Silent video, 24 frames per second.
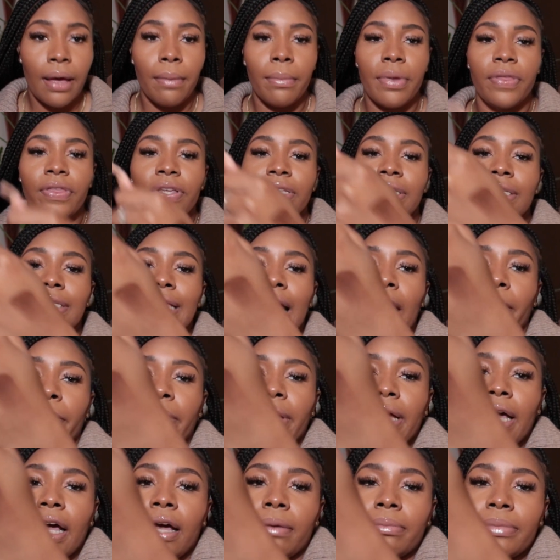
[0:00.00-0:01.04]
but this is how
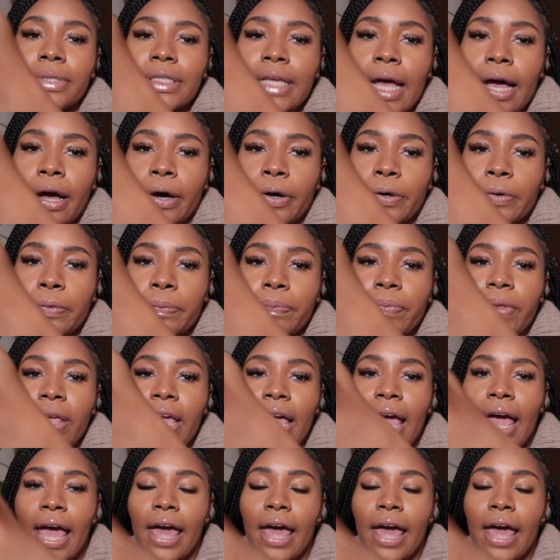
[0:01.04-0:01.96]
it comes out.